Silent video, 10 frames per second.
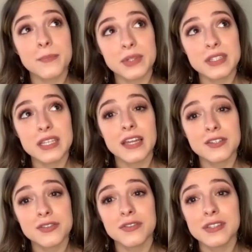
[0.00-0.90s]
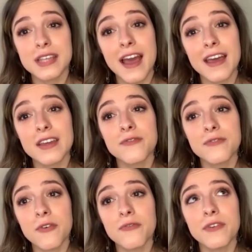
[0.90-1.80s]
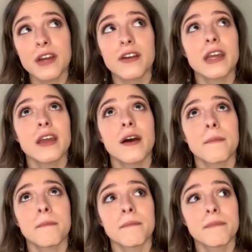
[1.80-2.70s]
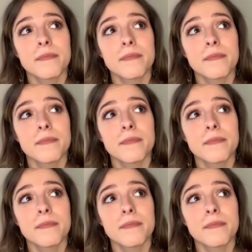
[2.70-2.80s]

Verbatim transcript: the potentials. It felt very, um,